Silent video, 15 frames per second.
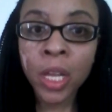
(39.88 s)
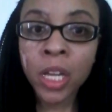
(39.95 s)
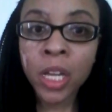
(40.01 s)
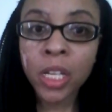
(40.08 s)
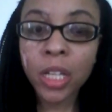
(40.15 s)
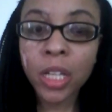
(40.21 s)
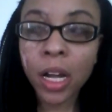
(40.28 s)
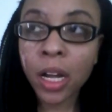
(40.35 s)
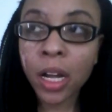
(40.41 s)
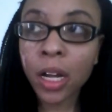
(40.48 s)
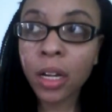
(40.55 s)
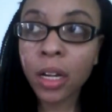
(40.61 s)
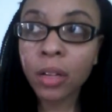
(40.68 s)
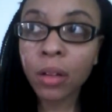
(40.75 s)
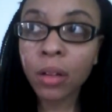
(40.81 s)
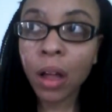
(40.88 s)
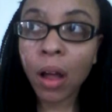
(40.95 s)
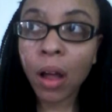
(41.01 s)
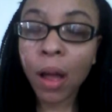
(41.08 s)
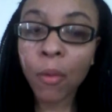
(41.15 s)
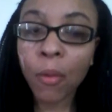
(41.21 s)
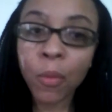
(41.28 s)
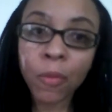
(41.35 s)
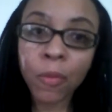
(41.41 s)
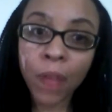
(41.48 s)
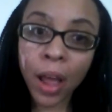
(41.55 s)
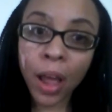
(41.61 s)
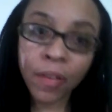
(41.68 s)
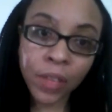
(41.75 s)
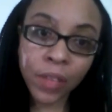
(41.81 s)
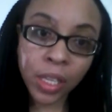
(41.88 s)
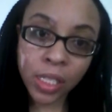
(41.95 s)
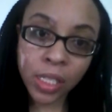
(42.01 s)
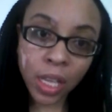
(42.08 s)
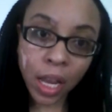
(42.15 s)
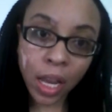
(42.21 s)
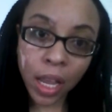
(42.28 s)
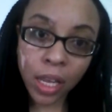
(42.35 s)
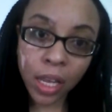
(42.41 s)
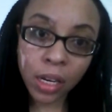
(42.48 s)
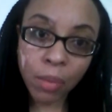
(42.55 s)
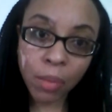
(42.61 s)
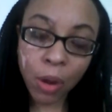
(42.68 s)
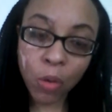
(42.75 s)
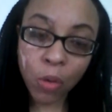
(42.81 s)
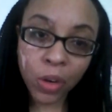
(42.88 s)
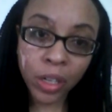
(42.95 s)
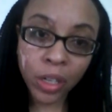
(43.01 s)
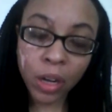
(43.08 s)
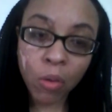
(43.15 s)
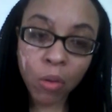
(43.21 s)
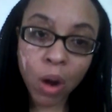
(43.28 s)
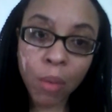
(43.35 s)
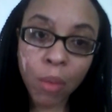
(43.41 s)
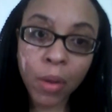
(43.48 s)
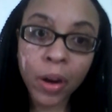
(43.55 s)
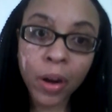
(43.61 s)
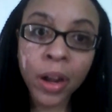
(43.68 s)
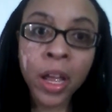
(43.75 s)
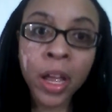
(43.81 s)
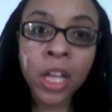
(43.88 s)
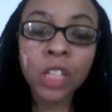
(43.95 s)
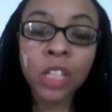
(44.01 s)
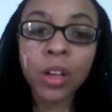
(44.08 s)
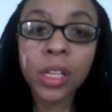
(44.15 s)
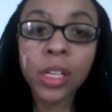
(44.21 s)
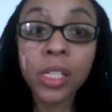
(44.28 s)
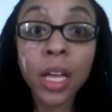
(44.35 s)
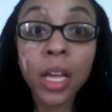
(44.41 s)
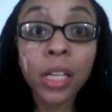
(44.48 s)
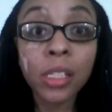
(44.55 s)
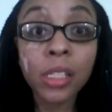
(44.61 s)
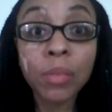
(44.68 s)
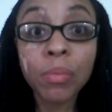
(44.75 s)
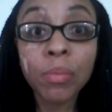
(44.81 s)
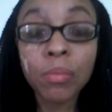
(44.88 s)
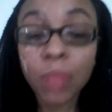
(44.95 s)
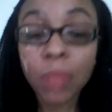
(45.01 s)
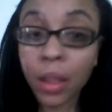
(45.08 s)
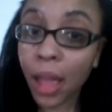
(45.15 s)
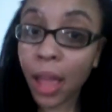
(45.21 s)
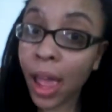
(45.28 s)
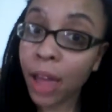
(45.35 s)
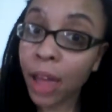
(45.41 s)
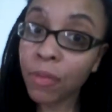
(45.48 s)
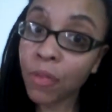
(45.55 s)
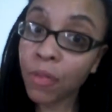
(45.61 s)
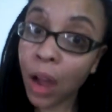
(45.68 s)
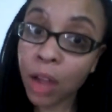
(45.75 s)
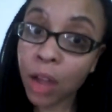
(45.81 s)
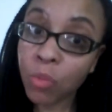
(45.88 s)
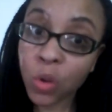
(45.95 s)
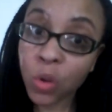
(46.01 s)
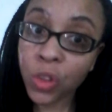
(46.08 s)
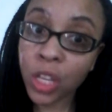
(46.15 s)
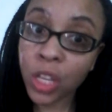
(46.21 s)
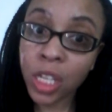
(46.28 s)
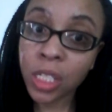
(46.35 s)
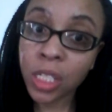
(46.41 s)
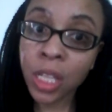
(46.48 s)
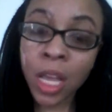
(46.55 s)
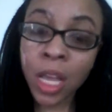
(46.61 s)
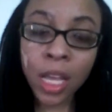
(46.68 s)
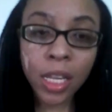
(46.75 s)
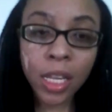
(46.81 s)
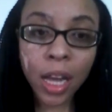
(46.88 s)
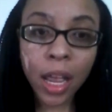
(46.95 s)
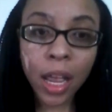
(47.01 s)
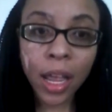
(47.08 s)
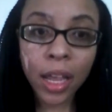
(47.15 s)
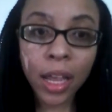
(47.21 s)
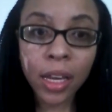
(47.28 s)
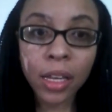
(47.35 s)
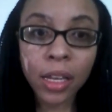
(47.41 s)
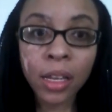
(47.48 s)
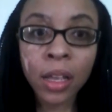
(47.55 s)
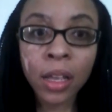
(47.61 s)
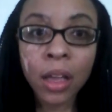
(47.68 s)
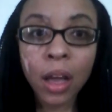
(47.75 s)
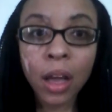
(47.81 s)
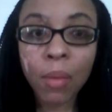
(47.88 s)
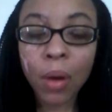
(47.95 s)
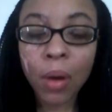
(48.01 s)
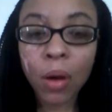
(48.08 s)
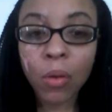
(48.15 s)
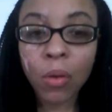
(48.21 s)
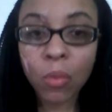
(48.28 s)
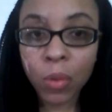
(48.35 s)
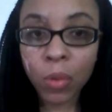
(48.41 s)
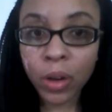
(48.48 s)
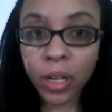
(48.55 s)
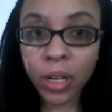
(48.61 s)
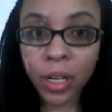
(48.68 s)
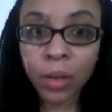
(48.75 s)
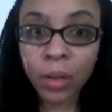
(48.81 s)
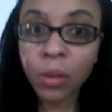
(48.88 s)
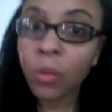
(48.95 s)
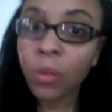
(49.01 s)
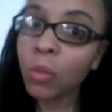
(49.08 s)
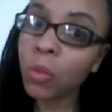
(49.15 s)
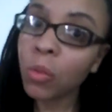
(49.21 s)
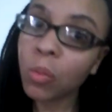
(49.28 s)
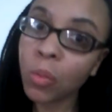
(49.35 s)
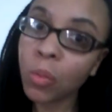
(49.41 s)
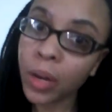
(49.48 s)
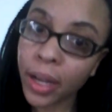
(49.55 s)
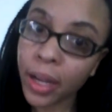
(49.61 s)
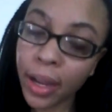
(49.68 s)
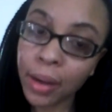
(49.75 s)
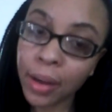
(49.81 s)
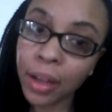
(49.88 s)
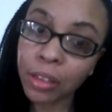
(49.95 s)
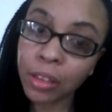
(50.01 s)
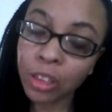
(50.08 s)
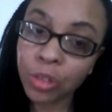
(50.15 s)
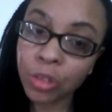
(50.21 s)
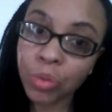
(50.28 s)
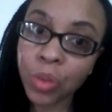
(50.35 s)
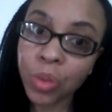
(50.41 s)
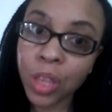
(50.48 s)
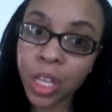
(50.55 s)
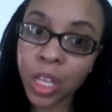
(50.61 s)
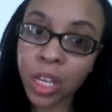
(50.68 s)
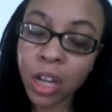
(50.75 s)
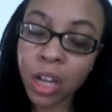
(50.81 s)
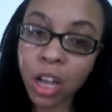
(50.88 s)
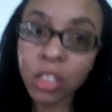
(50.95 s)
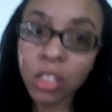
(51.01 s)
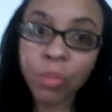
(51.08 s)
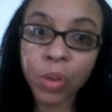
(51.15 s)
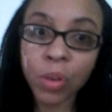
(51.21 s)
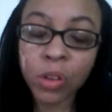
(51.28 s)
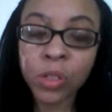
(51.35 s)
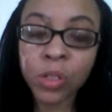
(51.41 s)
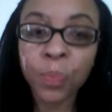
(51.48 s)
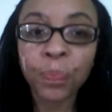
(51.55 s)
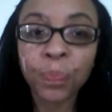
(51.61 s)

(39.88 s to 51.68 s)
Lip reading: 5 things that I hated about working at Walmart. So I decided to add 5 more things that I hated about working when it came down to the customers.